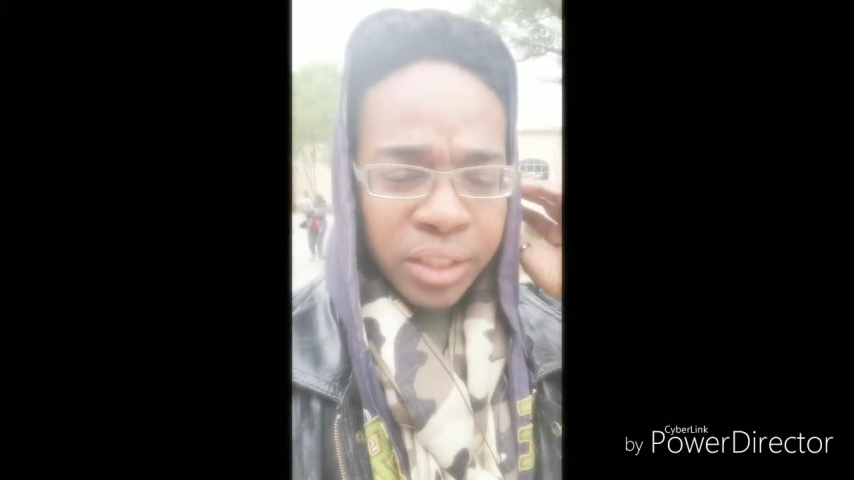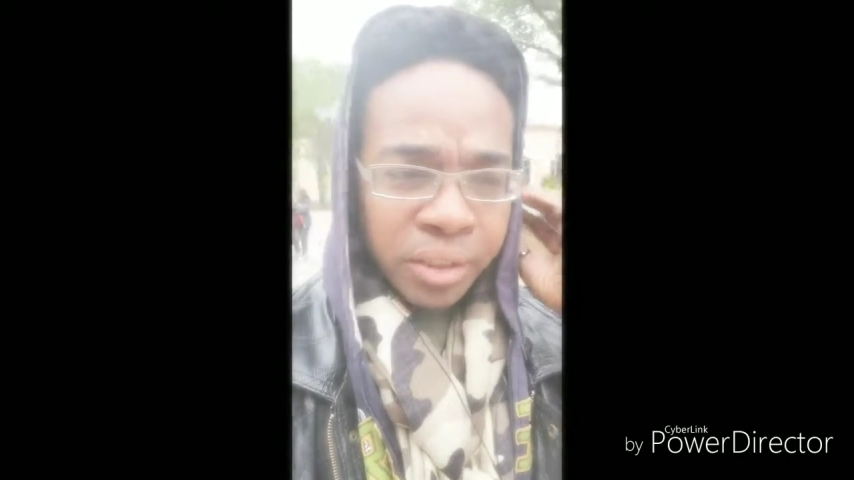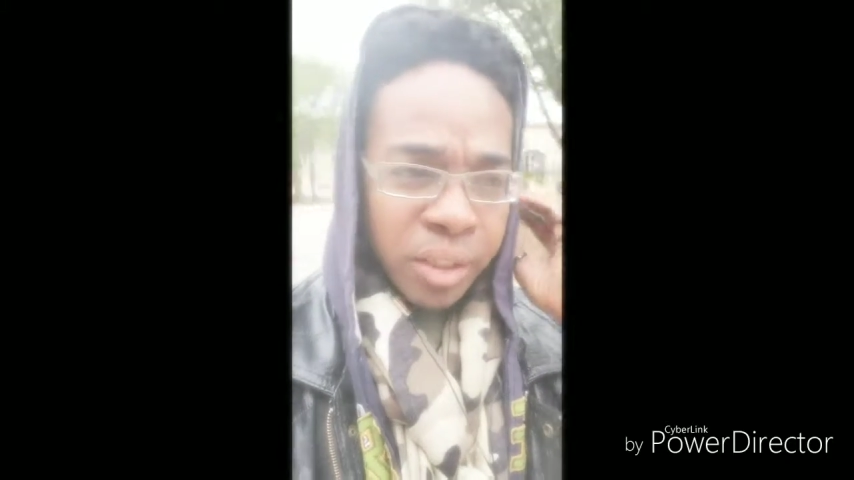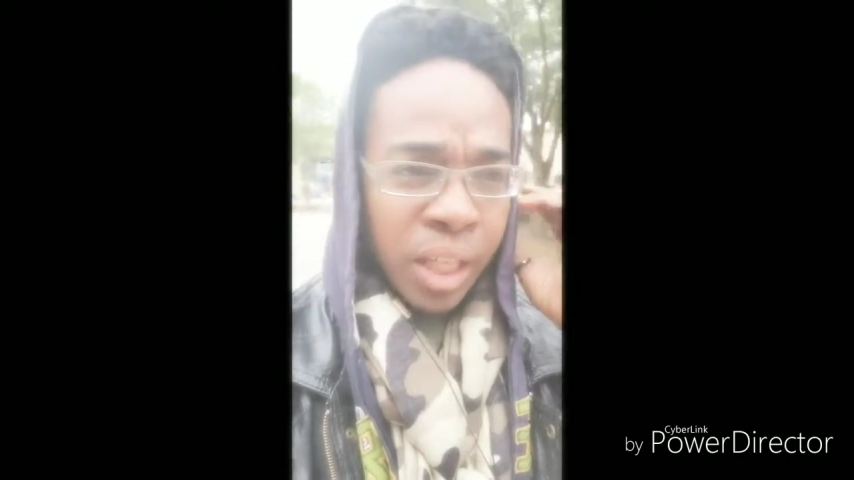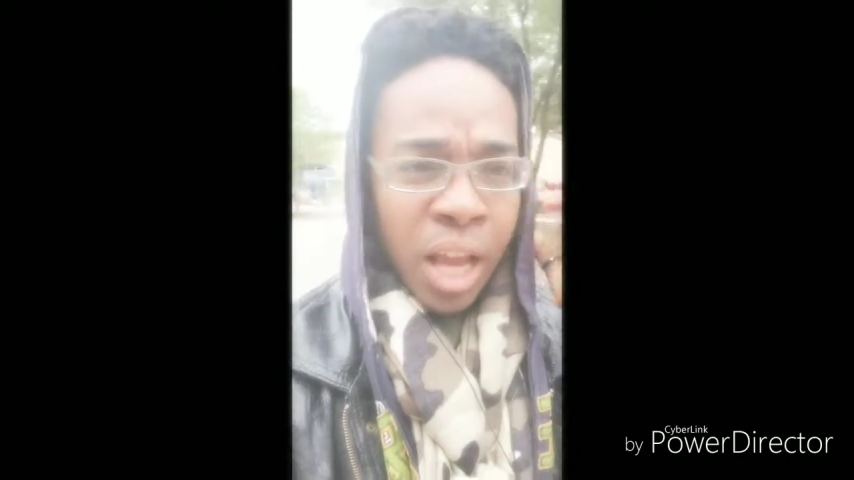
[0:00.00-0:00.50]

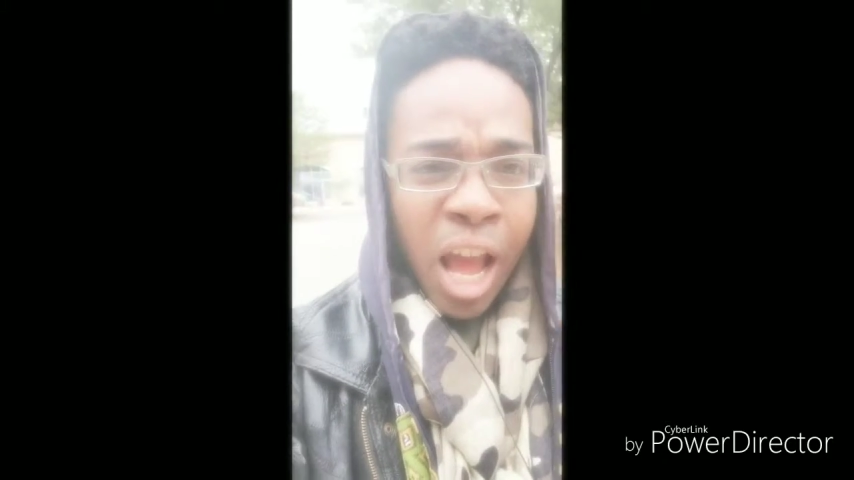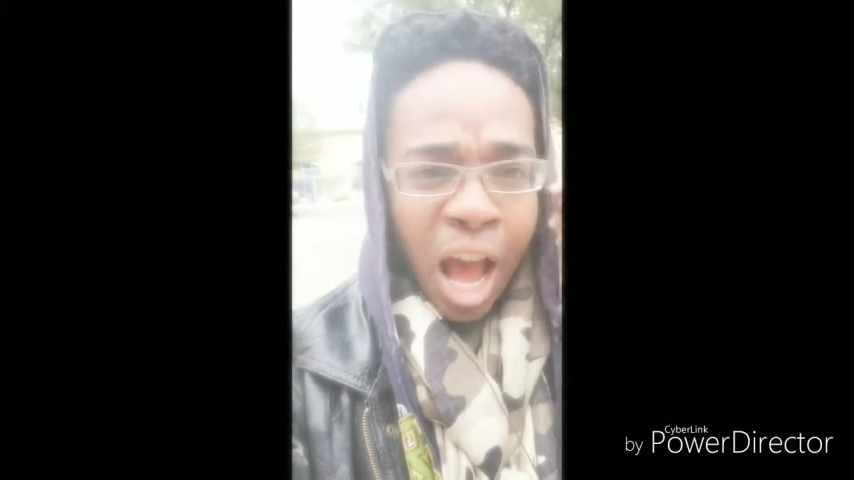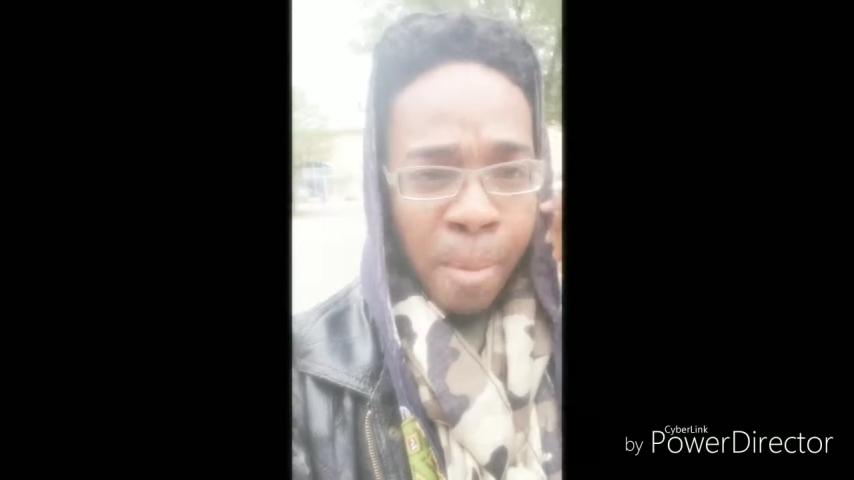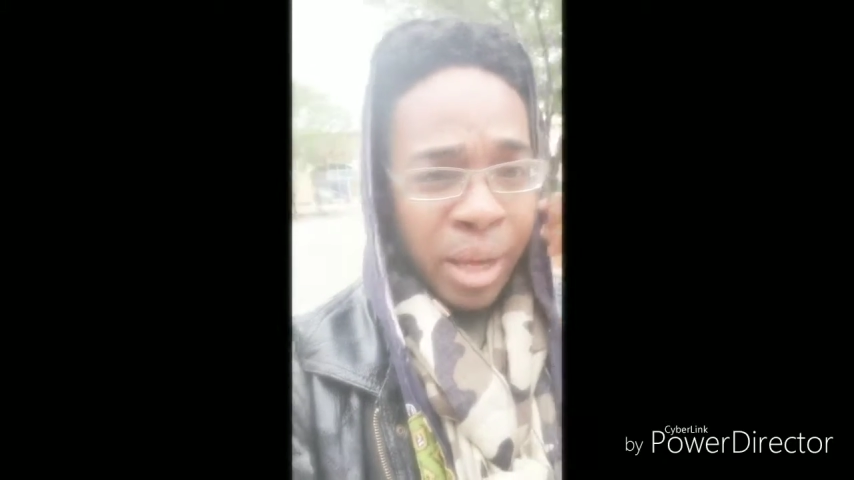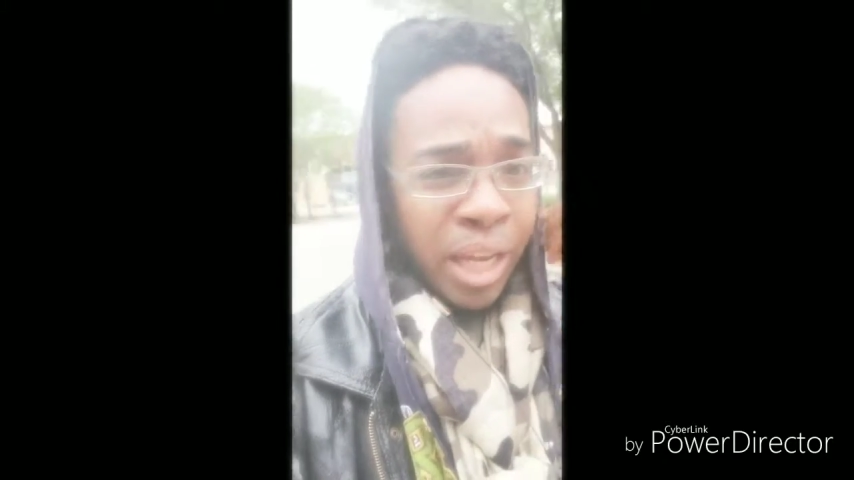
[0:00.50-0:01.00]
I mean,
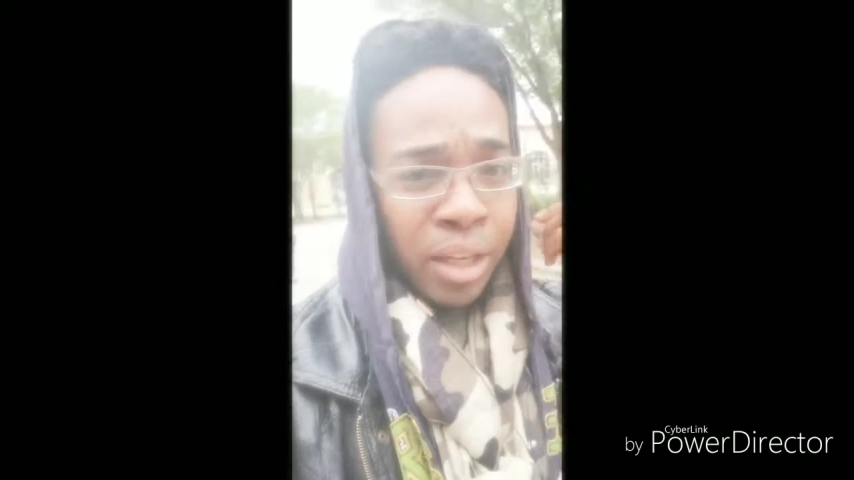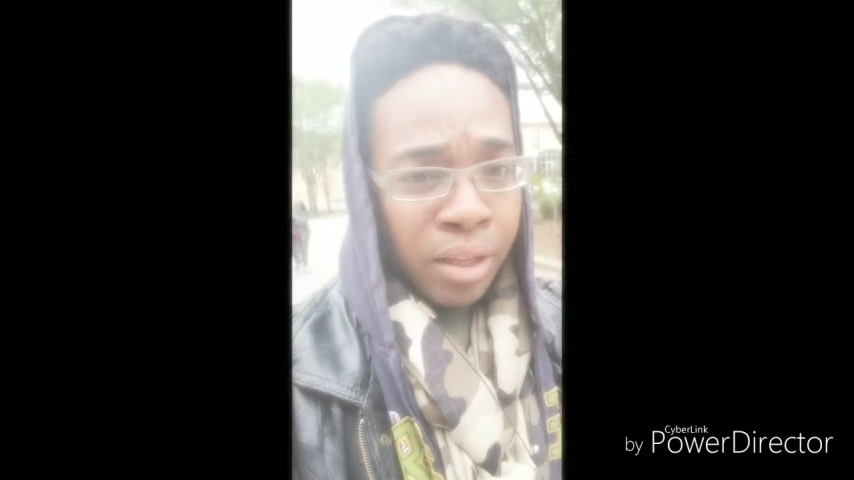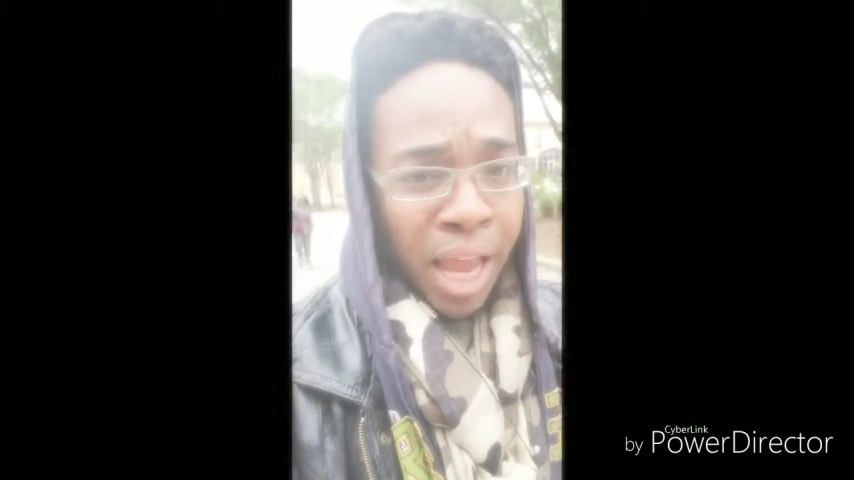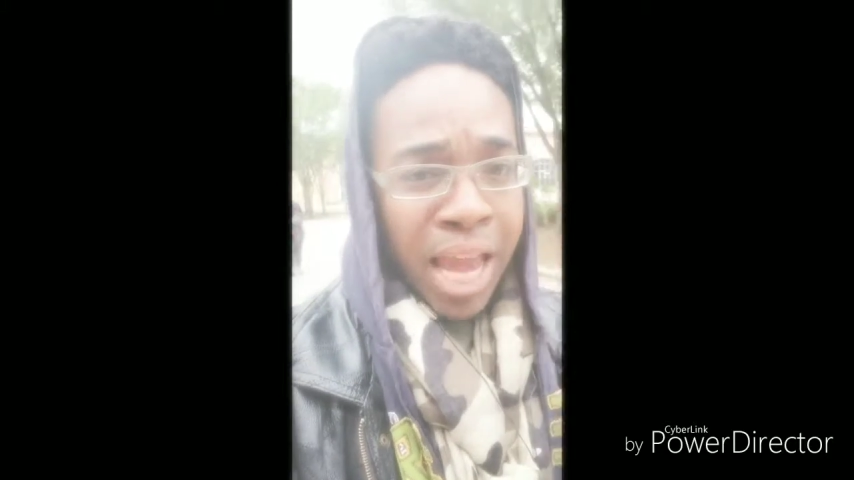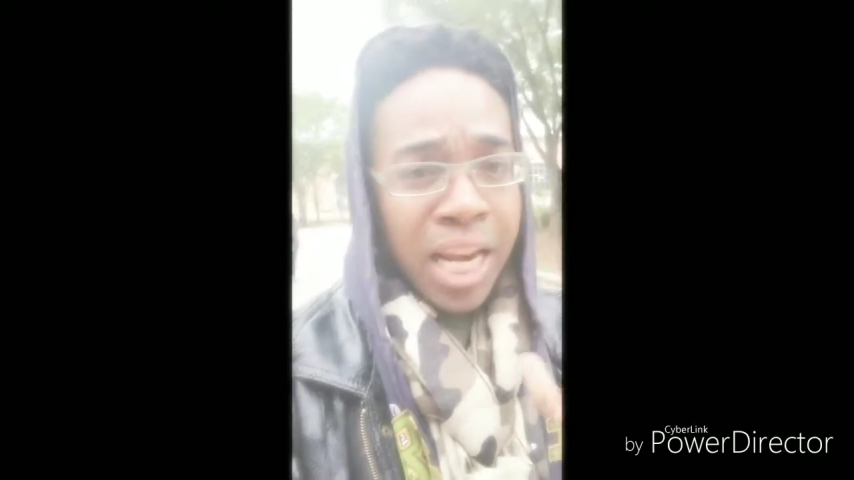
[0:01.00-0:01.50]

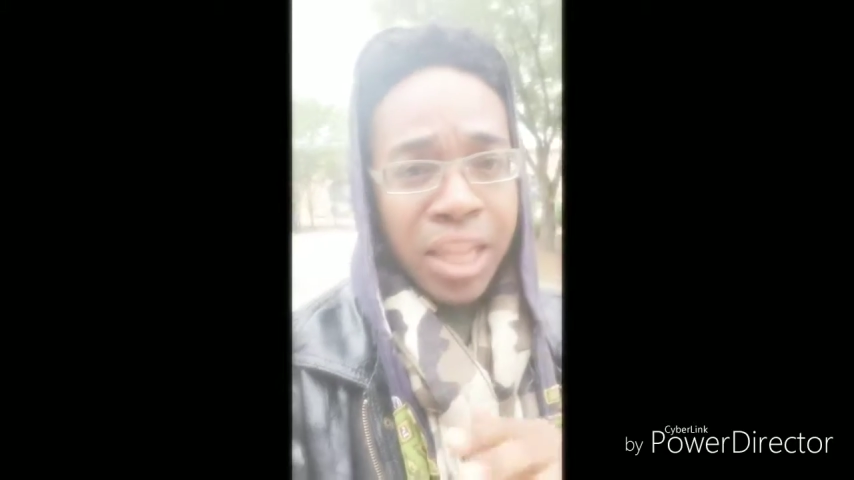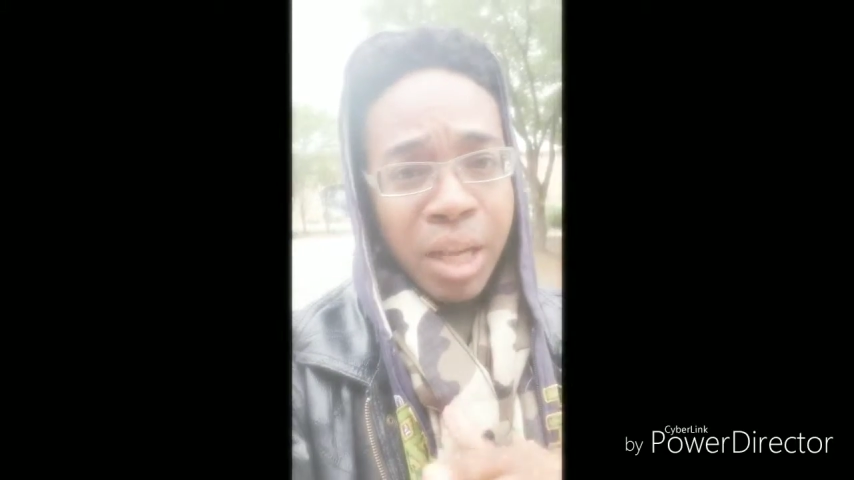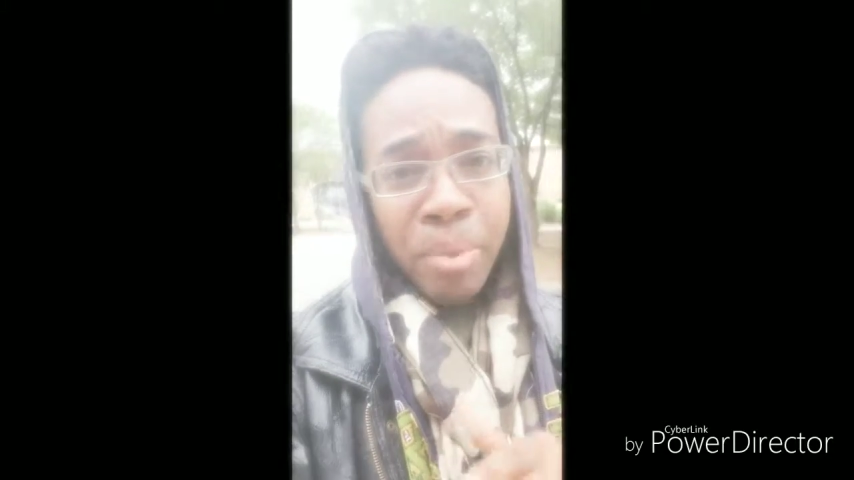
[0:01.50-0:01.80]
anything below 50